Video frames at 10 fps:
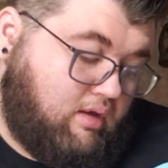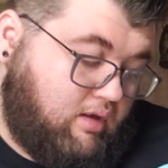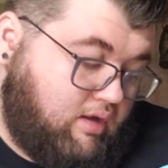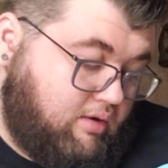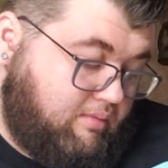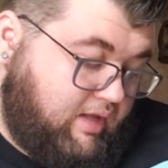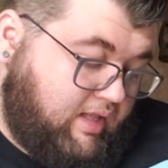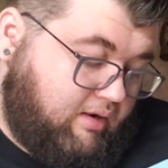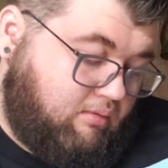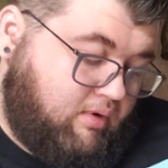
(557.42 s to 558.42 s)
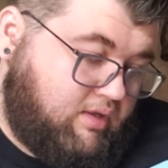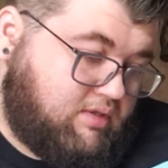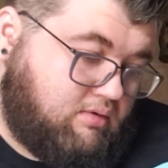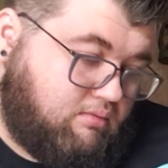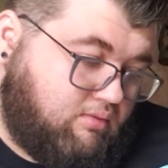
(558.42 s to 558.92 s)
And I want
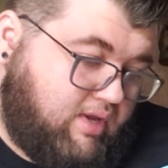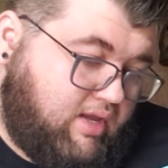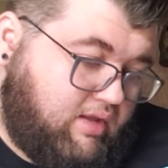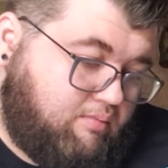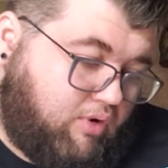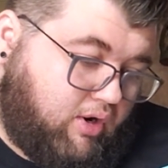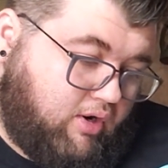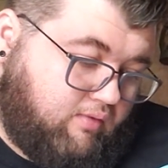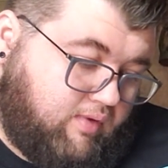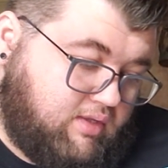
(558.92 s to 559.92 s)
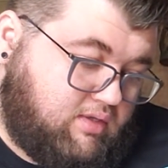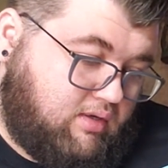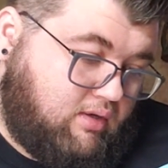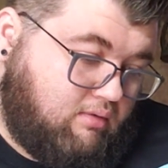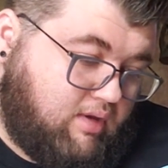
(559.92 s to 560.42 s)
to read part of it
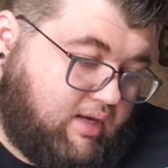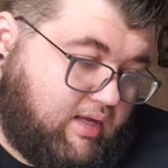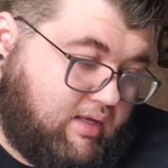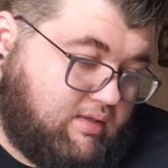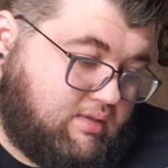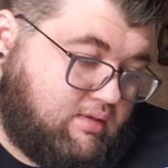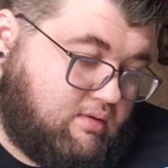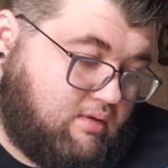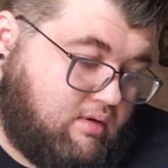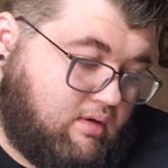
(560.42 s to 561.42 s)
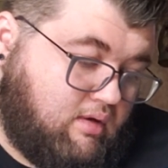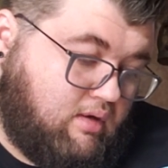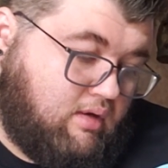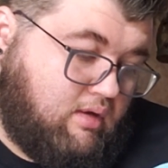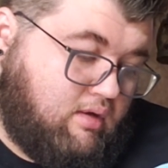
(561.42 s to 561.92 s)
to you guys
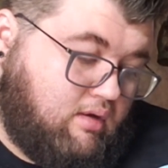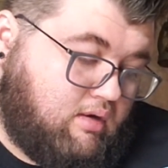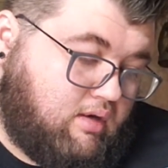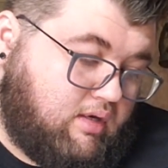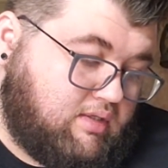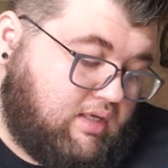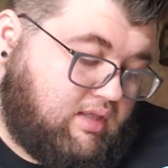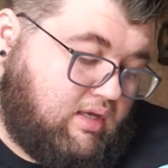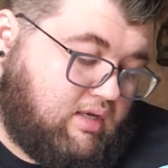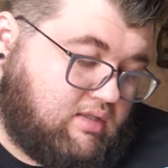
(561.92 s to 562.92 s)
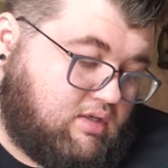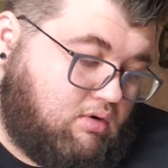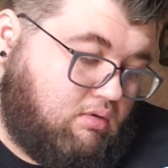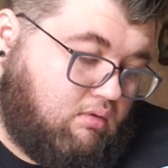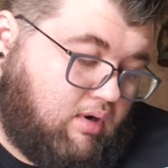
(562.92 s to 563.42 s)
because I think it's
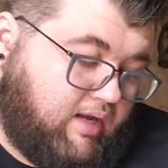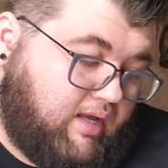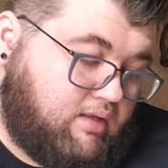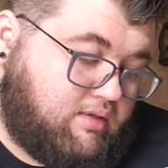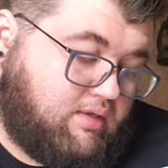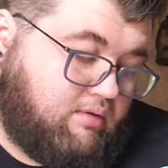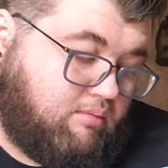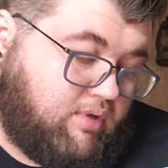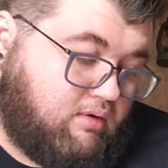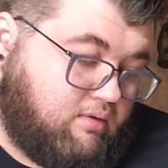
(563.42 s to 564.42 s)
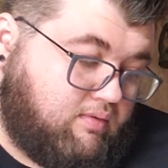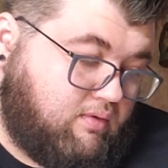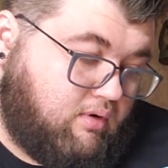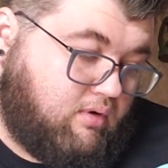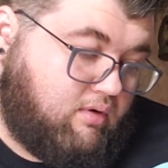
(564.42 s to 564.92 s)
quite
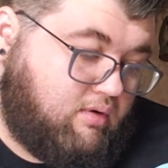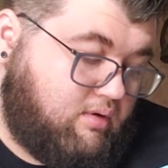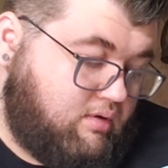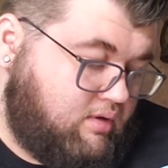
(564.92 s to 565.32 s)
beautiful.